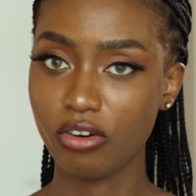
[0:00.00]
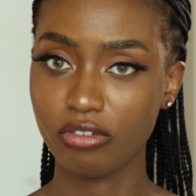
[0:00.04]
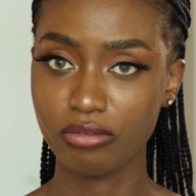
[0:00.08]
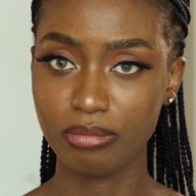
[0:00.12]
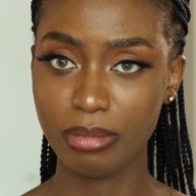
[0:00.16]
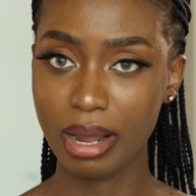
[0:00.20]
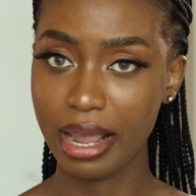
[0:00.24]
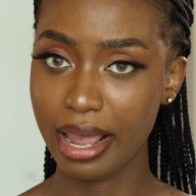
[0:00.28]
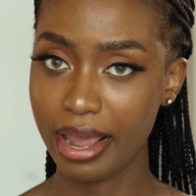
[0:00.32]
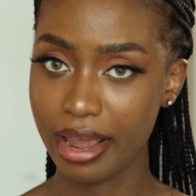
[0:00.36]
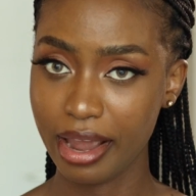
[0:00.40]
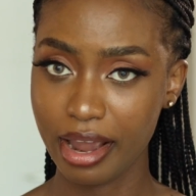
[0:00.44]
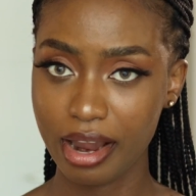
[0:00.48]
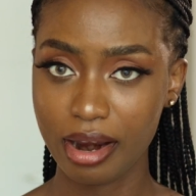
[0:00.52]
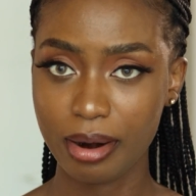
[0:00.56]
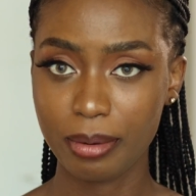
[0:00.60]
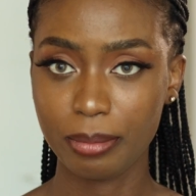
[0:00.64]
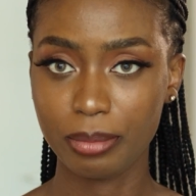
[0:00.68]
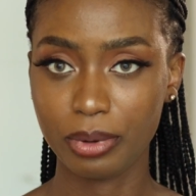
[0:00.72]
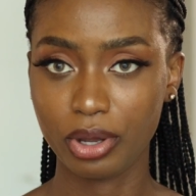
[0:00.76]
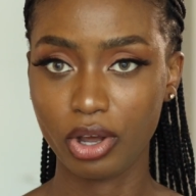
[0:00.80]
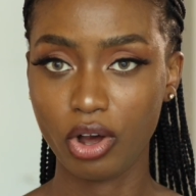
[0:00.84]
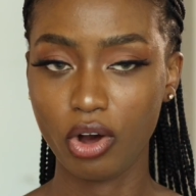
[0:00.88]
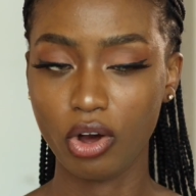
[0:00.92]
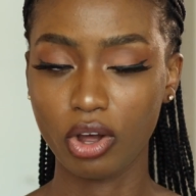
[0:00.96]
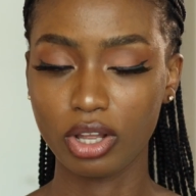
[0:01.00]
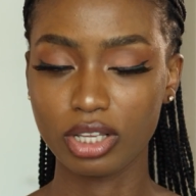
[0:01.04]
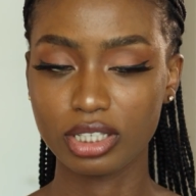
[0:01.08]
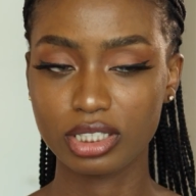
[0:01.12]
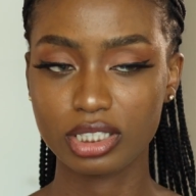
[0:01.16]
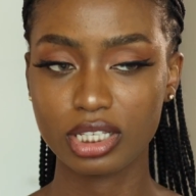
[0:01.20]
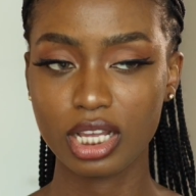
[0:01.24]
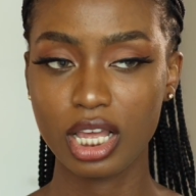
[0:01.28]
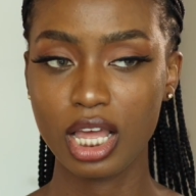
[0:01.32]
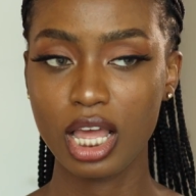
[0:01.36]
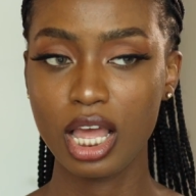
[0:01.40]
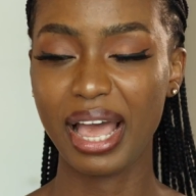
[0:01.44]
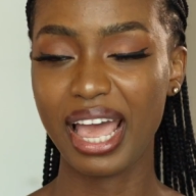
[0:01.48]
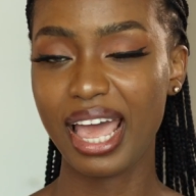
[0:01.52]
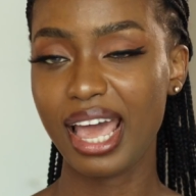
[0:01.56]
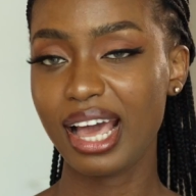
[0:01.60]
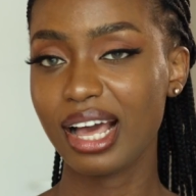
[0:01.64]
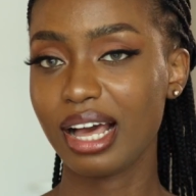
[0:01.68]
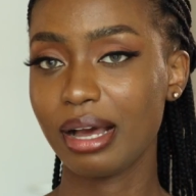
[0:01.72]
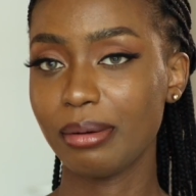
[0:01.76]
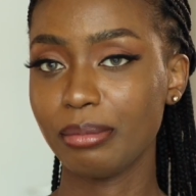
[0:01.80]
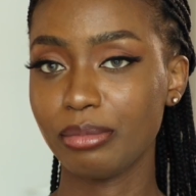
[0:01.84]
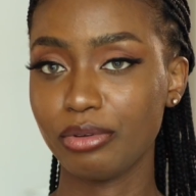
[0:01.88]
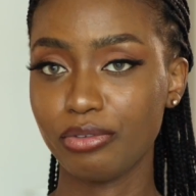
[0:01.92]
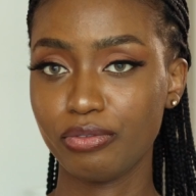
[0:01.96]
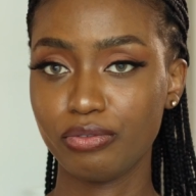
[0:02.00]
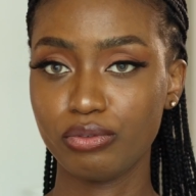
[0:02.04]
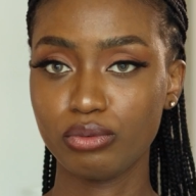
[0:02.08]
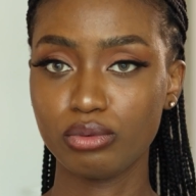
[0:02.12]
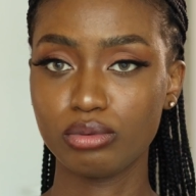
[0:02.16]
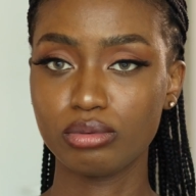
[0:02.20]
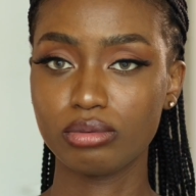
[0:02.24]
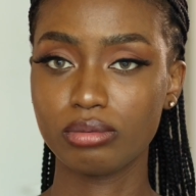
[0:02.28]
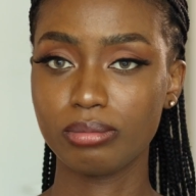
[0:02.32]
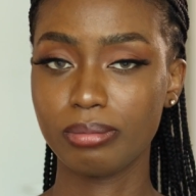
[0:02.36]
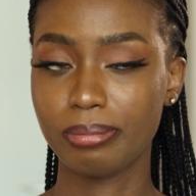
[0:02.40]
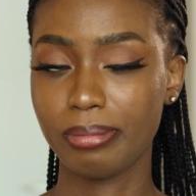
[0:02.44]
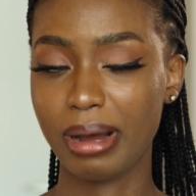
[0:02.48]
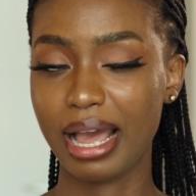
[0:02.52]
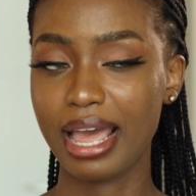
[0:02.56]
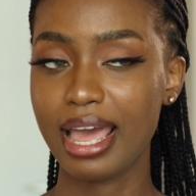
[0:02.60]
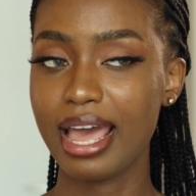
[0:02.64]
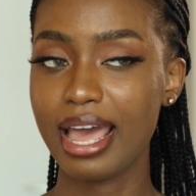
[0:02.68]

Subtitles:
of my hair, because my hair can be full. My